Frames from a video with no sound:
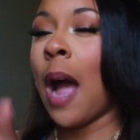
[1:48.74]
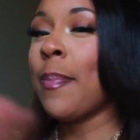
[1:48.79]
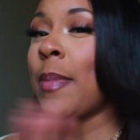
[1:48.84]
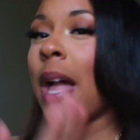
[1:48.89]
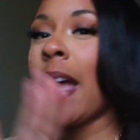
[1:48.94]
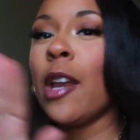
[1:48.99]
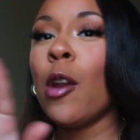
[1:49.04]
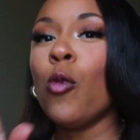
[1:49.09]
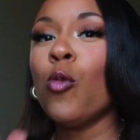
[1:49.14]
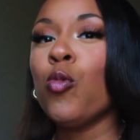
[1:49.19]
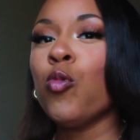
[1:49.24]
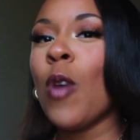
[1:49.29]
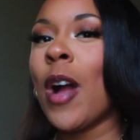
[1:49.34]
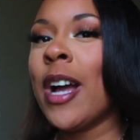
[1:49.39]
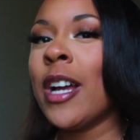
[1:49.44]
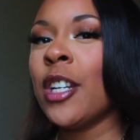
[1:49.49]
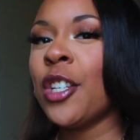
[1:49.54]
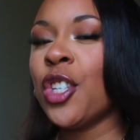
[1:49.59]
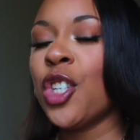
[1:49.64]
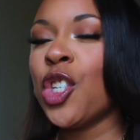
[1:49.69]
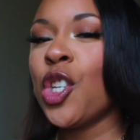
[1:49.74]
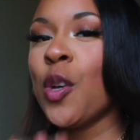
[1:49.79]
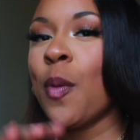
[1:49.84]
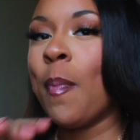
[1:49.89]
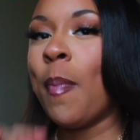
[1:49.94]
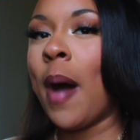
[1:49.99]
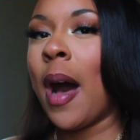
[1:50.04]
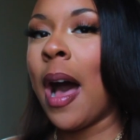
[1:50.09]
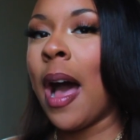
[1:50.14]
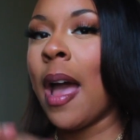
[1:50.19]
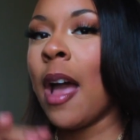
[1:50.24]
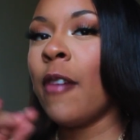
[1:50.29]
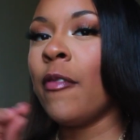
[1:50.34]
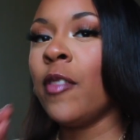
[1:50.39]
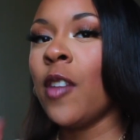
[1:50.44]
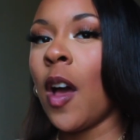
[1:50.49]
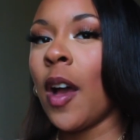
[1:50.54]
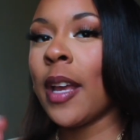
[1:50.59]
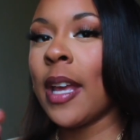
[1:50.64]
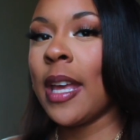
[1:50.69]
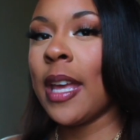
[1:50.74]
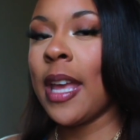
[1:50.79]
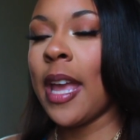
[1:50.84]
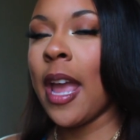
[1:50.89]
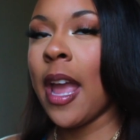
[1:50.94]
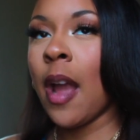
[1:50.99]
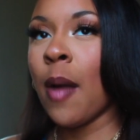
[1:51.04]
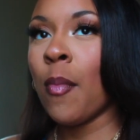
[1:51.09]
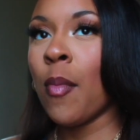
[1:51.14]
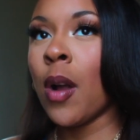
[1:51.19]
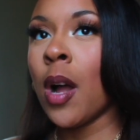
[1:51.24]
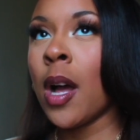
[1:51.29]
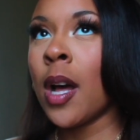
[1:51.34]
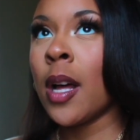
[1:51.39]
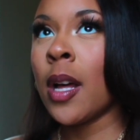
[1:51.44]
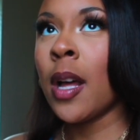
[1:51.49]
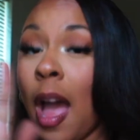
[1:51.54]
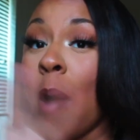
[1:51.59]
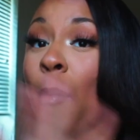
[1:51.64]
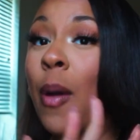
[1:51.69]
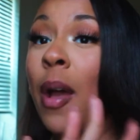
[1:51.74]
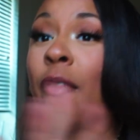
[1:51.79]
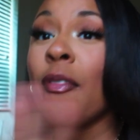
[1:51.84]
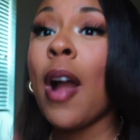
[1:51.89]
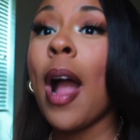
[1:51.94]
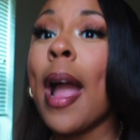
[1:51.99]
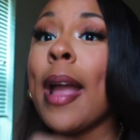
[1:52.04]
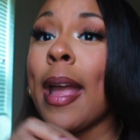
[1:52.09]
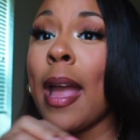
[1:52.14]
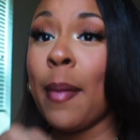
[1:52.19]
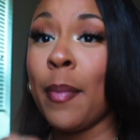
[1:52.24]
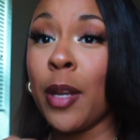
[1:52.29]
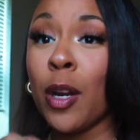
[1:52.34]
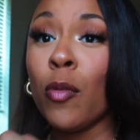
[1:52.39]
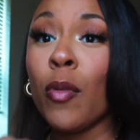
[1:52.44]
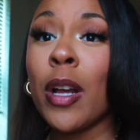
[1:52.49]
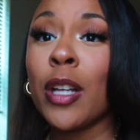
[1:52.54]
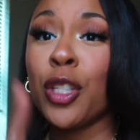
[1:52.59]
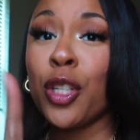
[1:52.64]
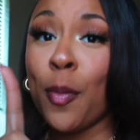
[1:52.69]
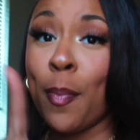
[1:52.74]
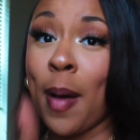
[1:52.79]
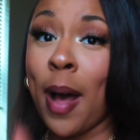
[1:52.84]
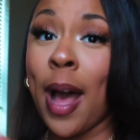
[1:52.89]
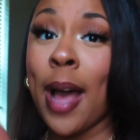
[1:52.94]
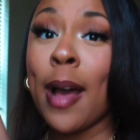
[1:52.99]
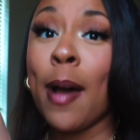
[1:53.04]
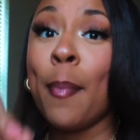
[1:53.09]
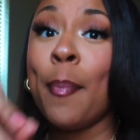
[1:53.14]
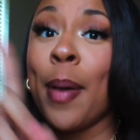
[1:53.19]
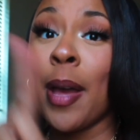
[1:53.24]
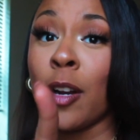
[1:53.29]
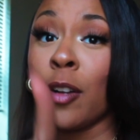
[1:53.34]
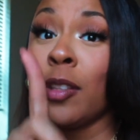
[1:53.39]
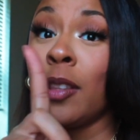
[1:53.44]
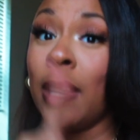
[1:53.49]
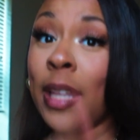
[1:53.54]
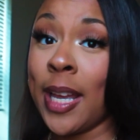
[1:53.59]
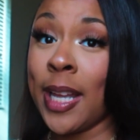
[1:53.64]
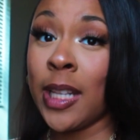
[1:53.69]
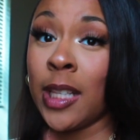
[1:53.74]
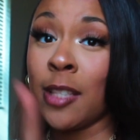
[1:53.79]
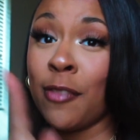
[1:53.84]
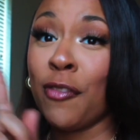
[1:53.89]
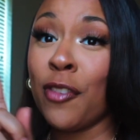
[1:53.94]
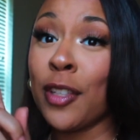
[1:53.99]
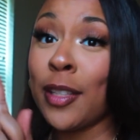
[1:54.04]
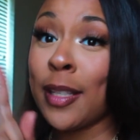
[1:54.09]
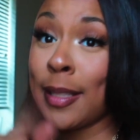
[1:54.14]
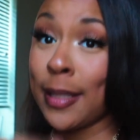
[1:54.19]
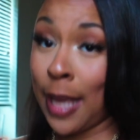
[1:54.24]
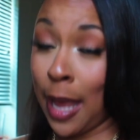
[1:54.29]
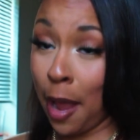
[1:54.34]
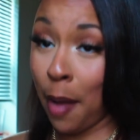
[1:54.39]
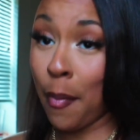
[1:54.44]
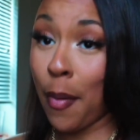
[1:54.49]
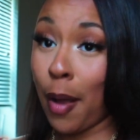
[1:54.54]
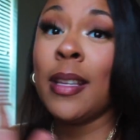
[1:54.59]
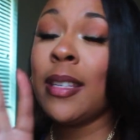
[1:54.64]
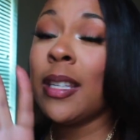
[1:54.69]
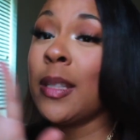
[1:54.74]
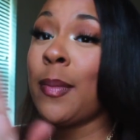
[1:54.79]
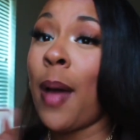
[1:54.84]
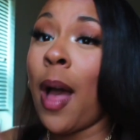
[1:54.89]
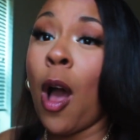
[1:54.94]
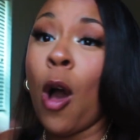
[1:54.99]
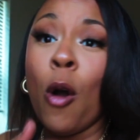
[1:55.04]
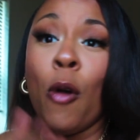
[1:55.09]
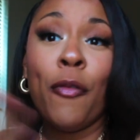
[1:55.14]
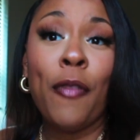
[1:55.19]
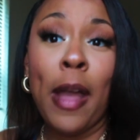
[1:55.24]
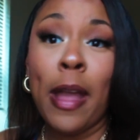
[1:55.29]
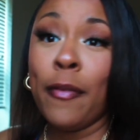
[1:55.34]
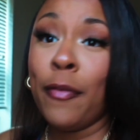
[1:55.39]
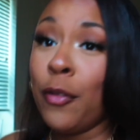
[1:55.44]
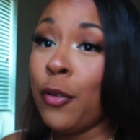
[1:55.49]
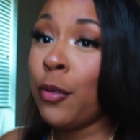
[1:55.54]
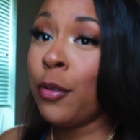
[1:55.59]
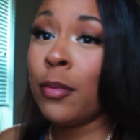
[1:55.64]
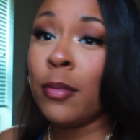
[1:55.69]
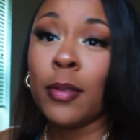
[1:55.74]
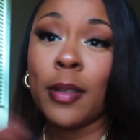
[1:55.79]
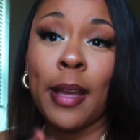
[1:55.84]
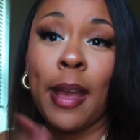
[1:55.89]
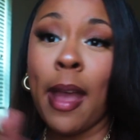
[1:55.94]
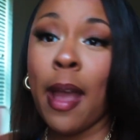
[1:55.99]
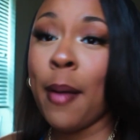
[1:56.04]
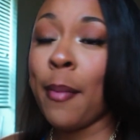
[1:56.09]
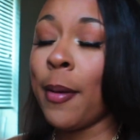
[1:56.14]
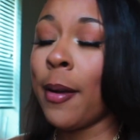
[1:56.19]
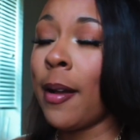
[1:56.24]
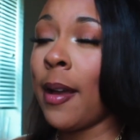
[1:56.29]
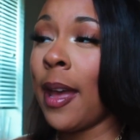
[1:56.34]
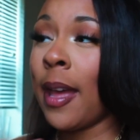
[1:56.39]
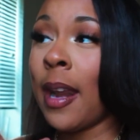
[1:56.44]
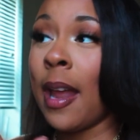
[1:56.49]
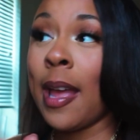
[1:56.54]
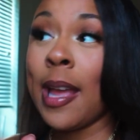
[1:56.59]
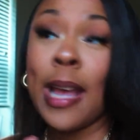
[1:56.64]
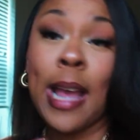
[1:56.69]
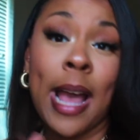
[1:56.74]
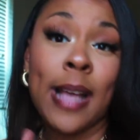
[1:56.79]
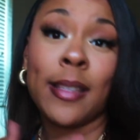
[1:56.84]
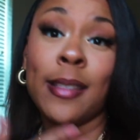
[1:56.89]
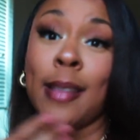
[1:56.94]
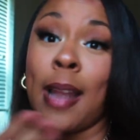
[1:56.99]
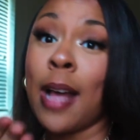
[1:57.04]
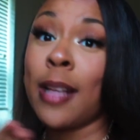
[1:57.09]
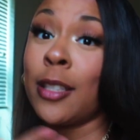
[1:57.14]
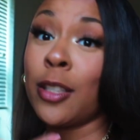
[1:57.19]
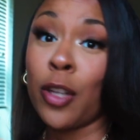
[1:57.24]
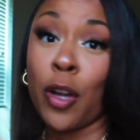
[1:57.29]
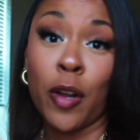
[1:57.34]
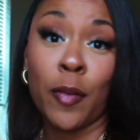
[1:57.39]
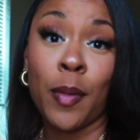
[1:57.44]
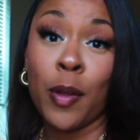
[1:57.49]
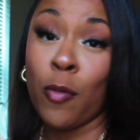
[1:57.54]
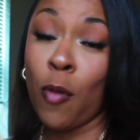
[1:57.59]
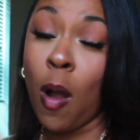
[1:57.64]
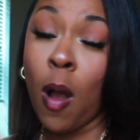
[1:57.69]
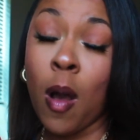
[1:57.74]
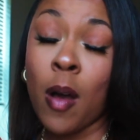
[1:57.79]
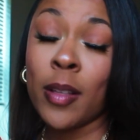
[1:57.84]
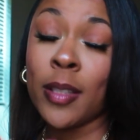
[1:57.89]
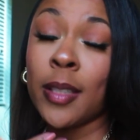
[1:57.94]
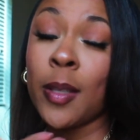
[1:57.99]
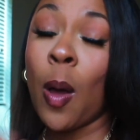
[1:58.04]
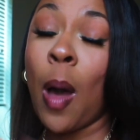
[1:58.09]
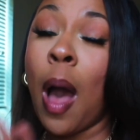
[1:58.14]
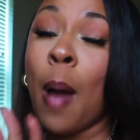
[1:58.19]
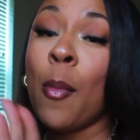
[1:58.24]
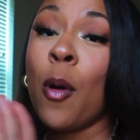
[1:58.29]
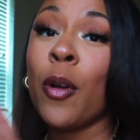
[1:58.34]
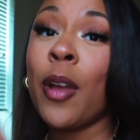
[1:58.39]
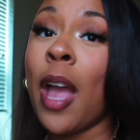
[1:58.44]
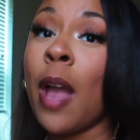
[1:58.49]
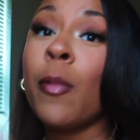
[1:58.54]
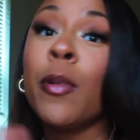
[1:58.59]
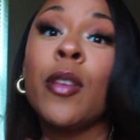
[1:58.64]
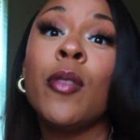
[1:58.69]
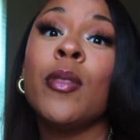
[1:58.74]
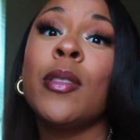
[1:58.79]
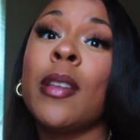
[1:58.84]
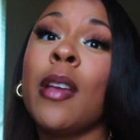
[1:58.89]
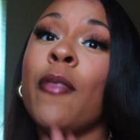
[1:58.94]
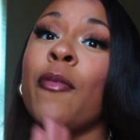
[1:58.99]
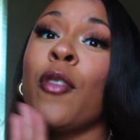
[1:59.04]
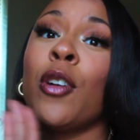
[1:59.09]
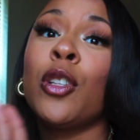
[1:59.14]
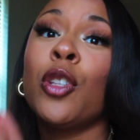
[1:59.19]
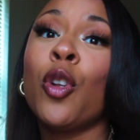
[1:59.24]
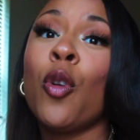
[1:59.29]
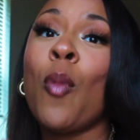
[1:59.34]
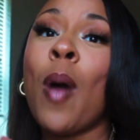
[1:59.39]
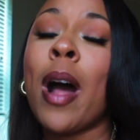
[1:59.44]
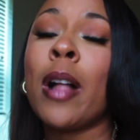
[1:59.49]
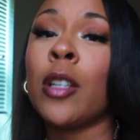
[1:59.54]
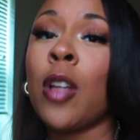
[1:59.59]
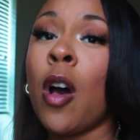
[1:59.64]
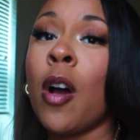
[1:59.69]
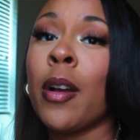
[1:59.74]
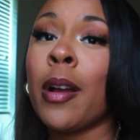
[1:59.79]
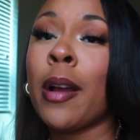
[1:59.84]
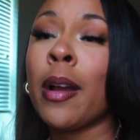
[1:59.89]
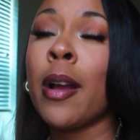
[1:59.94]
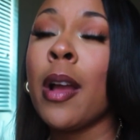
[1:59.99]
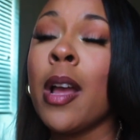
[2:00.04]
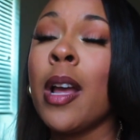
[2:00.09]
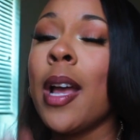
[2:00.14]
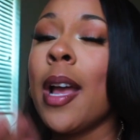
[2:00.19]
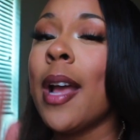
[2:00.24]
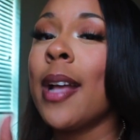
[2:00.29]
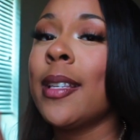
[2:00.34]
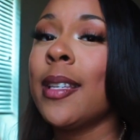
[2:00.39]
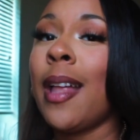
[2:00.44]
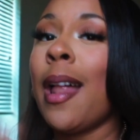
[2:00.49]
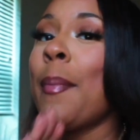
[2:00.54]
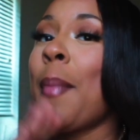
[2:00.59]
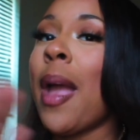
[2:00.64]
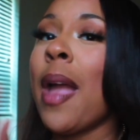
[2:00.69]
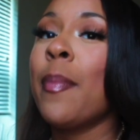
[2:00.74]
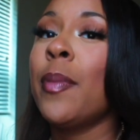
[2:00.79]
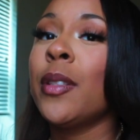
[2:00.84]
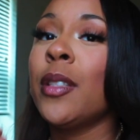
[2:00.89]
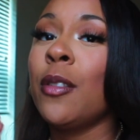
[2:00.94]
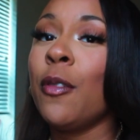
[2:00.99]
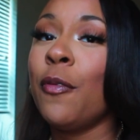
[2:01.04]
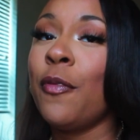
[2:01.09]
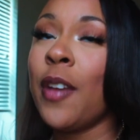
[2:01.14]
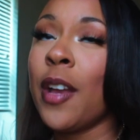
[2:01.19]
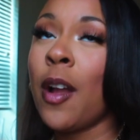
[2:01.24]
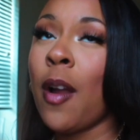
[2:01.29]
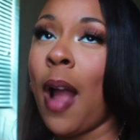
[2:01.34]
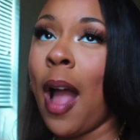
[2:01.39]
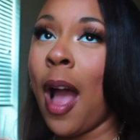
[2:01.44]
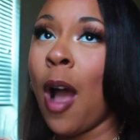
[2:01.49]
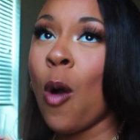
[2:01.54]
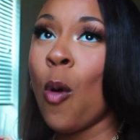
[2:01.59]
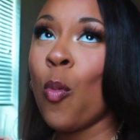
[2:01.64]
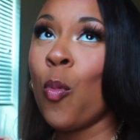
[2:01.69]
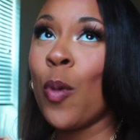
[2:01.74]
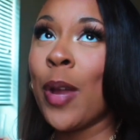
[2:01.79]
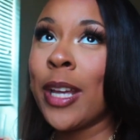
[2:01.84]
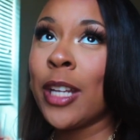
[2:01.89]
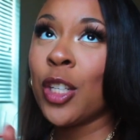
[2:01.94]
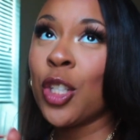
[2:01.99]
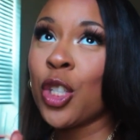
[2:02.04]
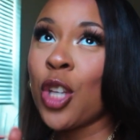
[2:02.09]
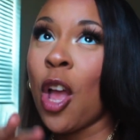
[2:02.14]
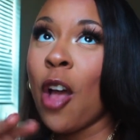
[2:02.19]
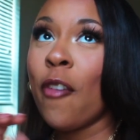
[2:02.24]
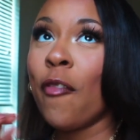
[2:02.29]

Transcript: I'm not in a rush to buy a vlogging camera. However, I am in a rush to buy a better lens for this camera. This is my old faithful camera and it has not stirred me wrong. So I'm okay with using it for a little while longer until I'm able to figure out which